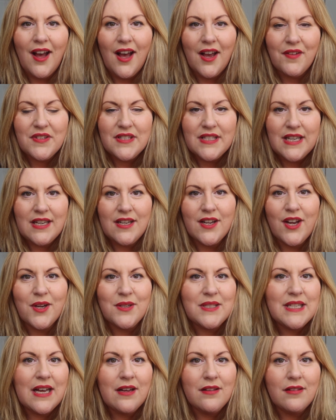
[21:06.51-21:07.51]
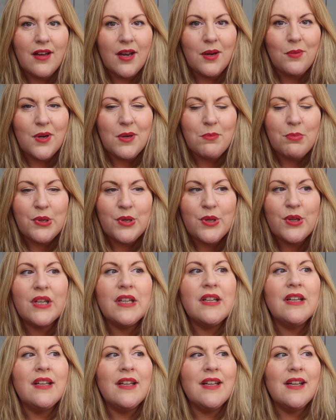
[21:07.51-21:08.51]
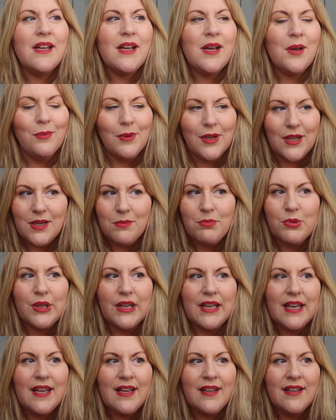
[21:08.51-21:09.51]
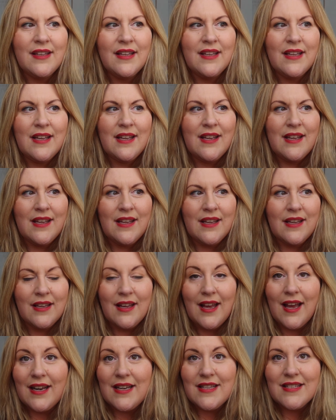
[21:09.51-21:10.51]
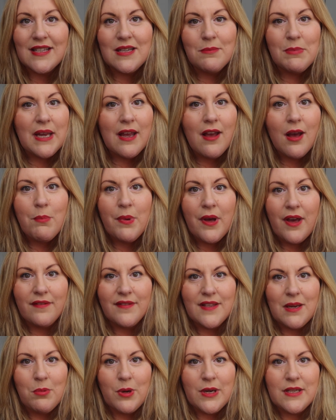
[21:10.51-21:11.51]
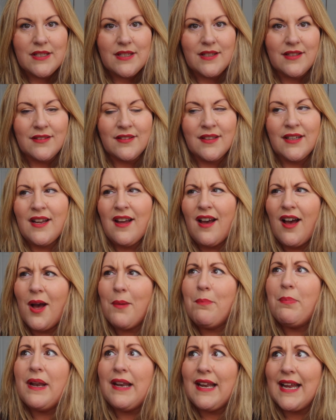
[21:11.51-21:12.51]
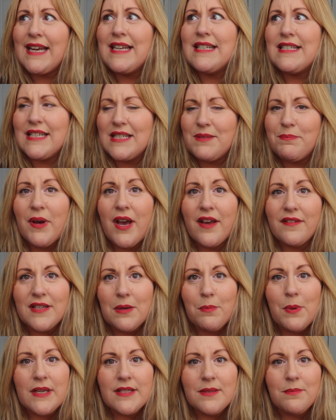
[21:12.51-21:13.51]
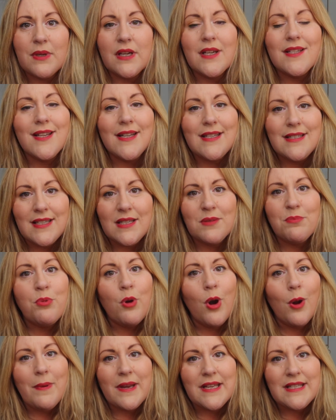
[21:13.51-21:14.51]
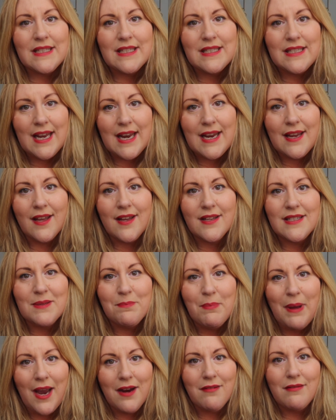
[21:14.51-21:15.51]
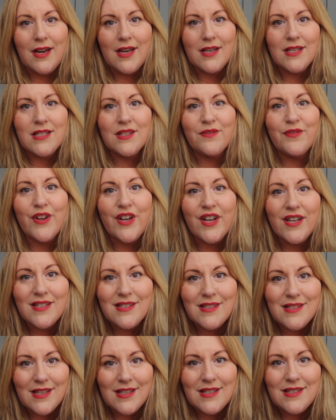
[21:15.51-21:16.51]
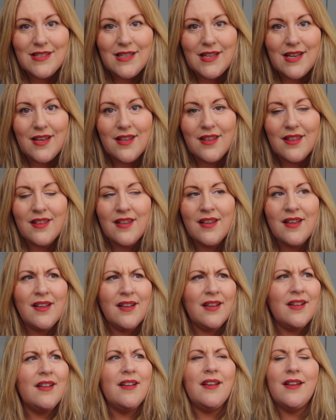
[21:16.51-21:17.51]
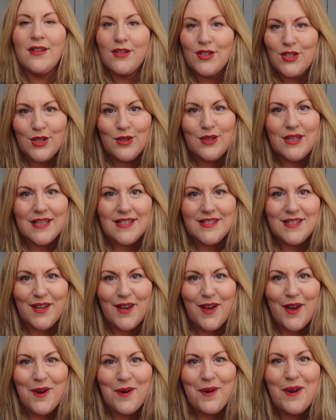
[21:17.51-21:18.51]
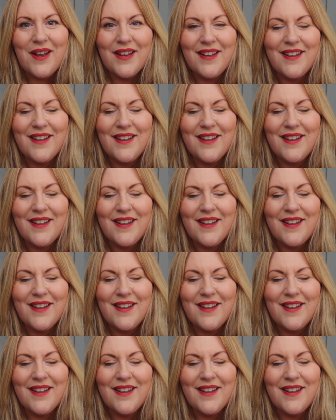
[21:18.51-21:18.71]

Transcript: I've seen a hotel that I want to book. I'm going to book it. And it's going to be her birthday present. Her belated birthday present, because I did promise to take her to Paris for her 60th 2 years ago.